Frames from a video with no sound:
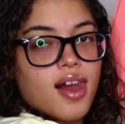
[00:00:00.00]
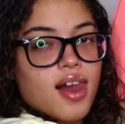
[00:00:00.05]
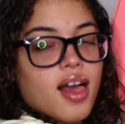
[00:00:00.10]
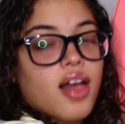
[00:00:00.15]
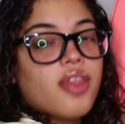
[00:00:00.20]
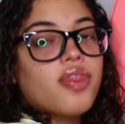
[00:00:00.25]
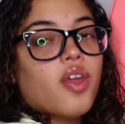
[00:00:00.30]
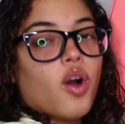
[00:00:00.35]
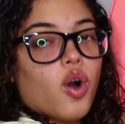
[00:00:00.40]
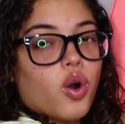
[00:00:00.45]

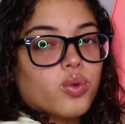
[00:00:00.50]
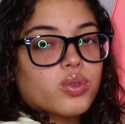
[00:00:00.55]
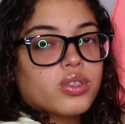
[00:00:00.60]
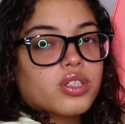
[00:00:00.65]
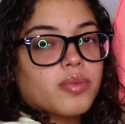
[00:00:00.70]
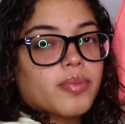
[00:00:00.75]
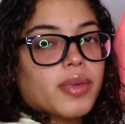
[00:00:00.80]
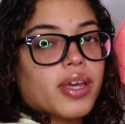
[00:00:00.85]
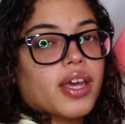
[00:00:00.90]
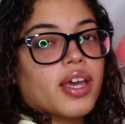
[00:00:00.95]
the
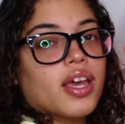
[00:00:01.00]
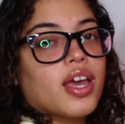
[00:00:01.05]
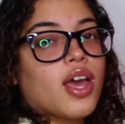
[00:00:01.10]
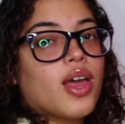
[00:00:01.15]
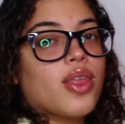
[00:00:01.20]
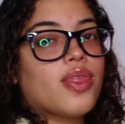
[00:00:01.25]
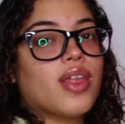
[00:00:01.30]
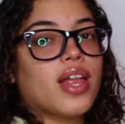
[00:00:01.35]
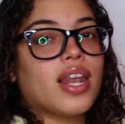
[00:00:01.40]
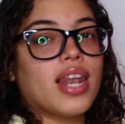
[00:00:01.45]
ultimate,
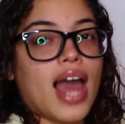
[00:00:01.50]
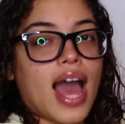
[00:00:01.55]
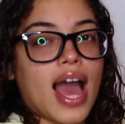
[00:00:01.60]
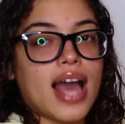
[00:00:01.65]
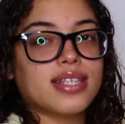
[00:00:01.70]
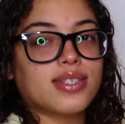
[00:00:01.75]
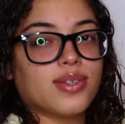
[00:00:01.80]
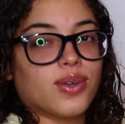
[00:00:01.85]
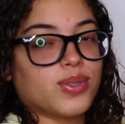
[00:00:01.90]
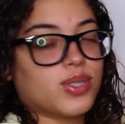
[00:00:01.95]
the
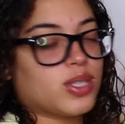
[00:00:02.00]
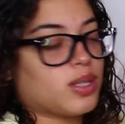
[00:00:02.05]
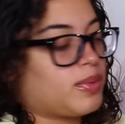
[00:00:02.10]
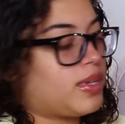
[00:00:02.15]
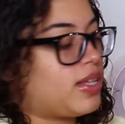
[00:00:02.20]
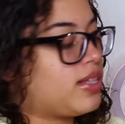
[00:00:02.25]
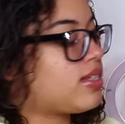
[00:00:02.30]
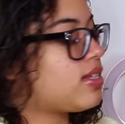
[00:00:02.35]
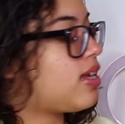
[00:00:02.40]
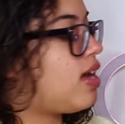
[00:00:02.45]
last
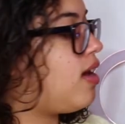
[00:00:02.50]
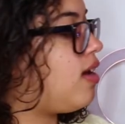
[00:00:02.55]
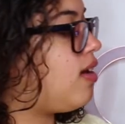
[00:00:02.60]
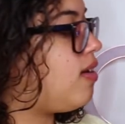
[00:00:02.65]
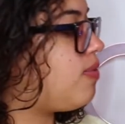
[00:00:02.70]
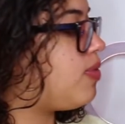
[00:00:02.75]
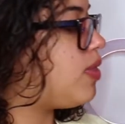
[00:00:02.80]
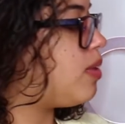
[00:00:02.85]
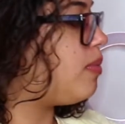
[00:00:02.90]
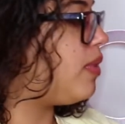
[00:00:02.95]
ultimate
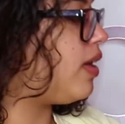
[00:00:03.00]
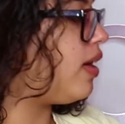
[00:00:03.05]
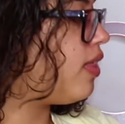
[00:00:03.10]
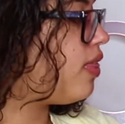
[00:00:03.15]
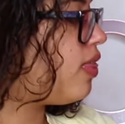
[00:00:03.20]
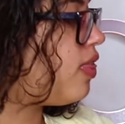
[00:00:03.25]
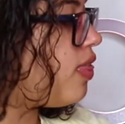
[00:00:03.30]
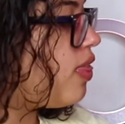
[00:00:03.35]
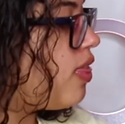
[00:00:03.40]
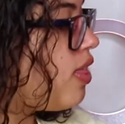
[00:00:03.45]
of the
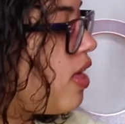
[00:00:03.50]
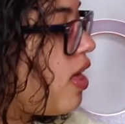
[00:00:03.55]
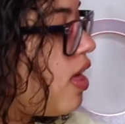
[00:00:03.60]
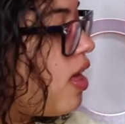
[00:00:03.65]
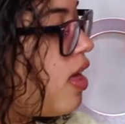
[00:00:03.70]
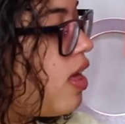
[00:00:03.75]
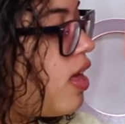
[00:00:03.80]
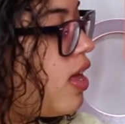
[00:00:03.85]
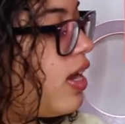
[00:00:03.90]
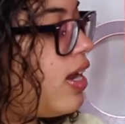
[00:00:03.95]
month.
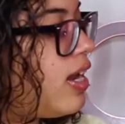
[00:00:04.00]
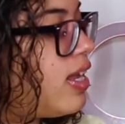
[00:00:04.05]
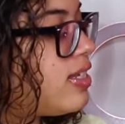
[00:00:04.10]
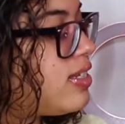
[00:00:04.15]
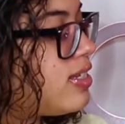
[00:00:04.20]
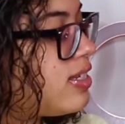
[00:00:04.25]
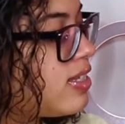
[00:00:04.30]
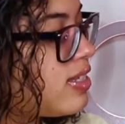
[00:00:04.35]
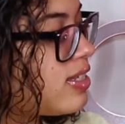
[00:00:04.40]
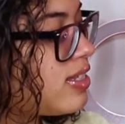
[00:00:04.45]

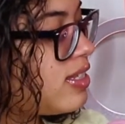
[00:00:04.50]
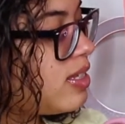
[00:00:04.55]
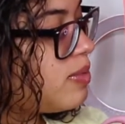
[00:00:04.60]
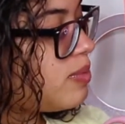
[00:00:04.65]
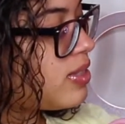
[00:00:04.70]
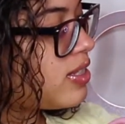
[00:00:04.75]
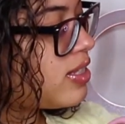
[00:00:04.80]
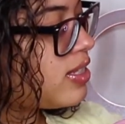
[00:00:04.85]
Let's just snip.